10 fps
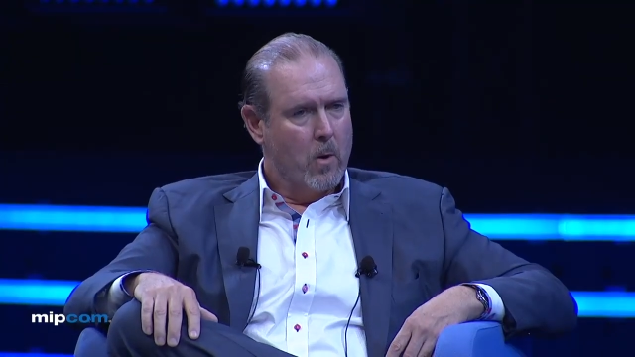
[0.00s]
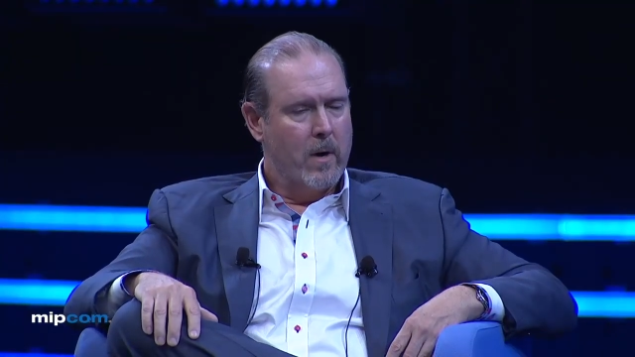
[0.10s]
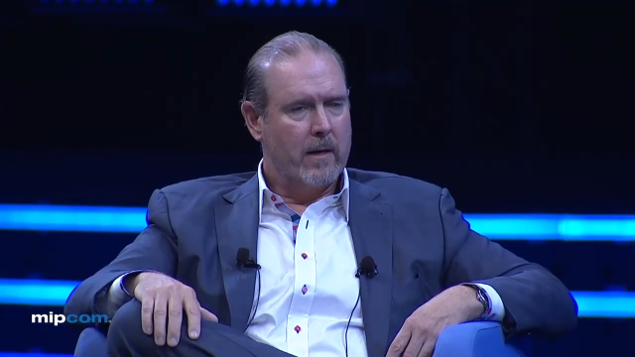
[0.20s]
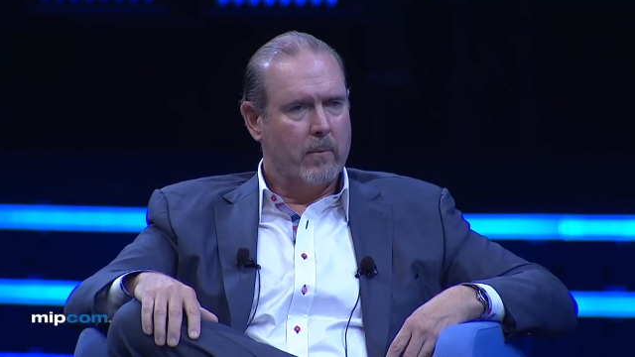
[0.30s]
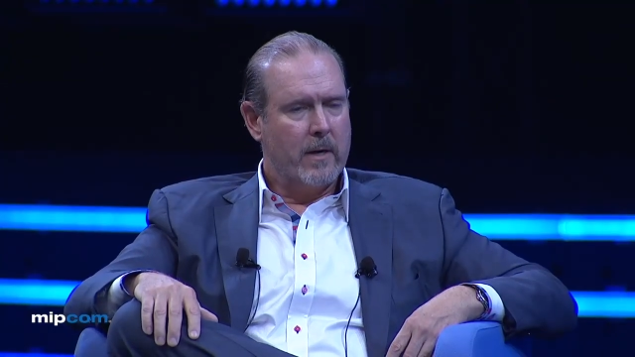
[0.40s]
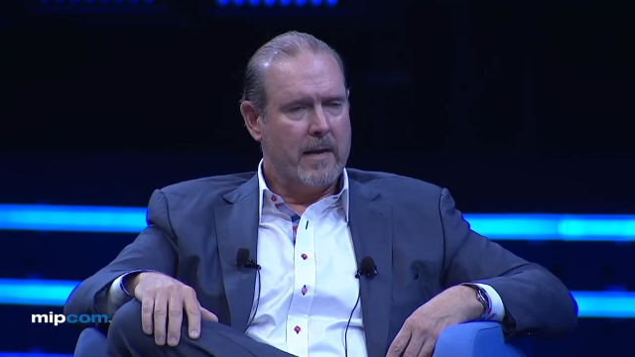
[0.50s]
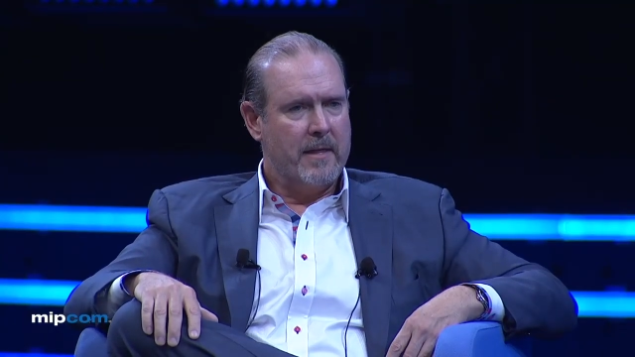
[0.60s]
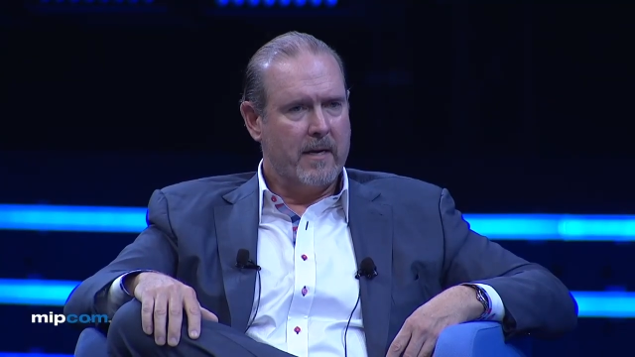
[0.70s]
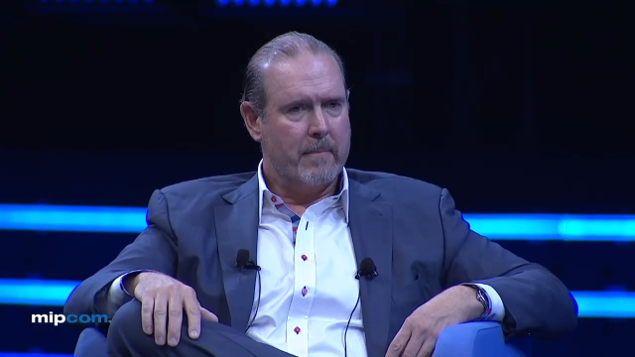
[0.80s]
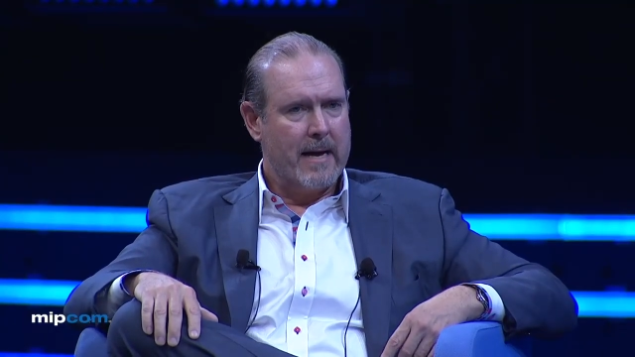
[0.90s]
Well, when I
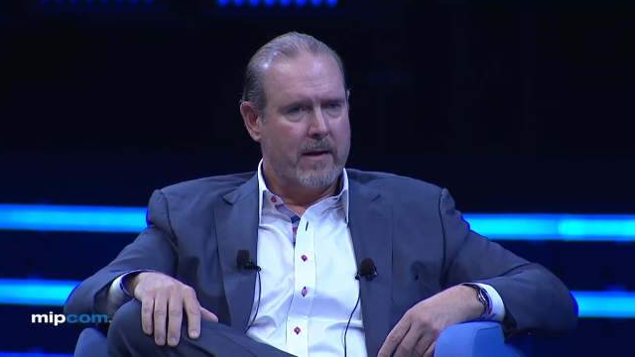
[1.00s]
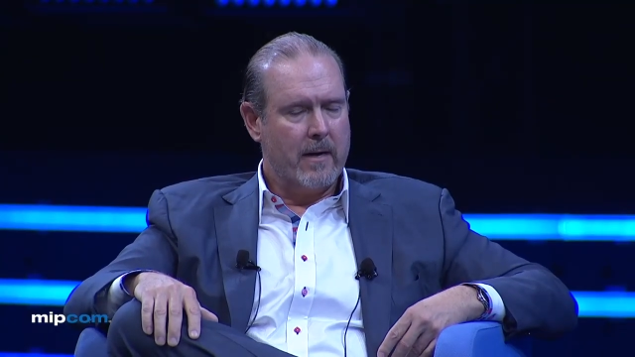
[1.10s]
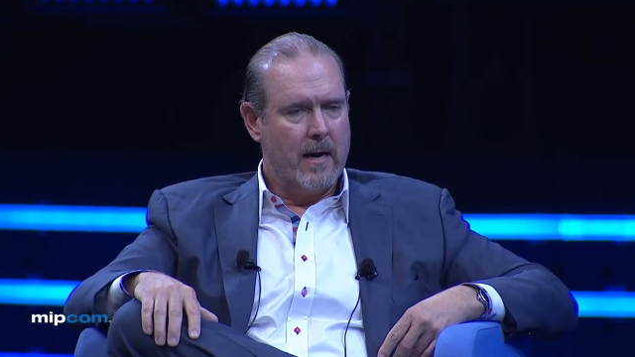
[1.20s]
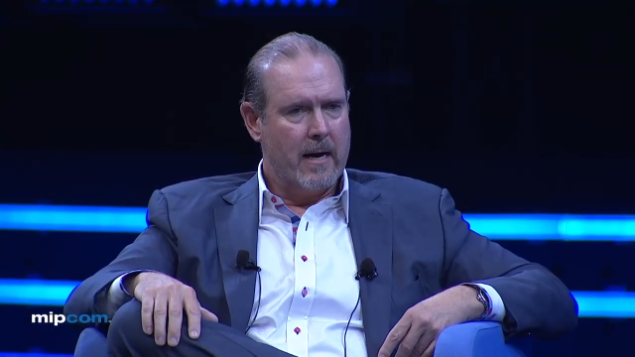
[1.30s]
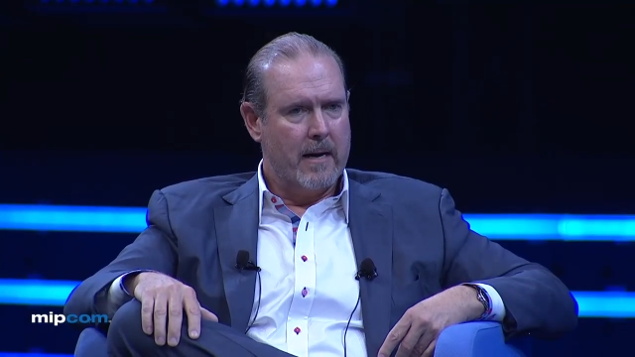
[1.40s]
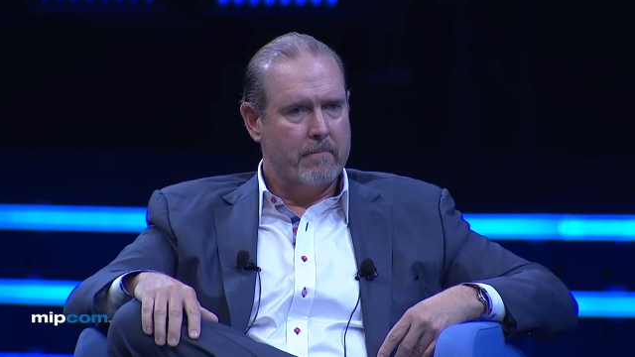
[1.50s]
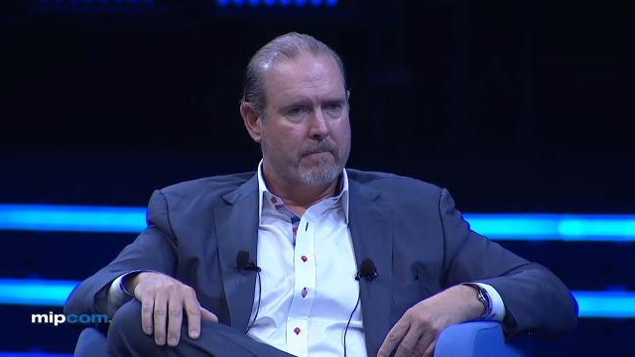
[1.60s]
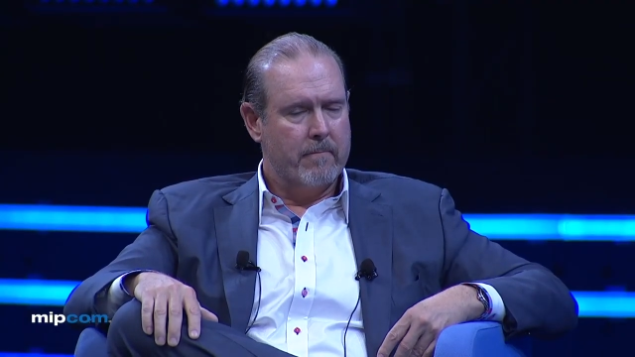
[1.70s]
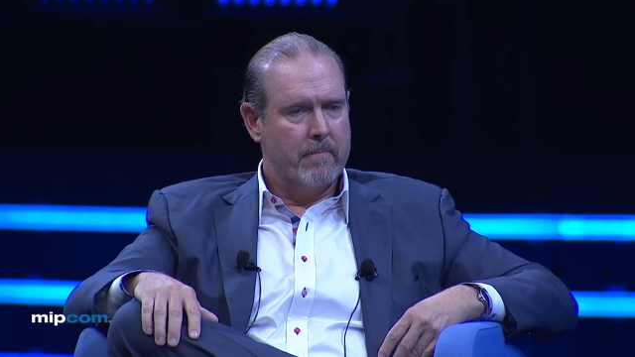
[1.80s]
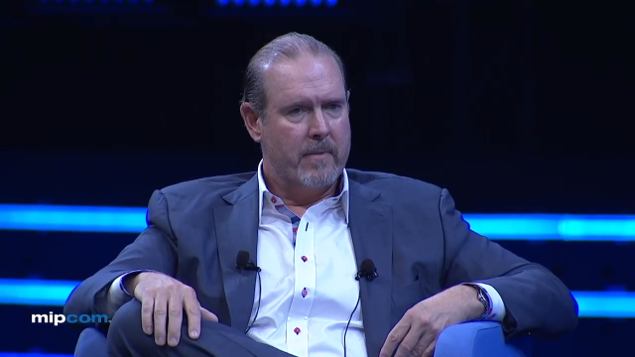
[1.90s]
think about um,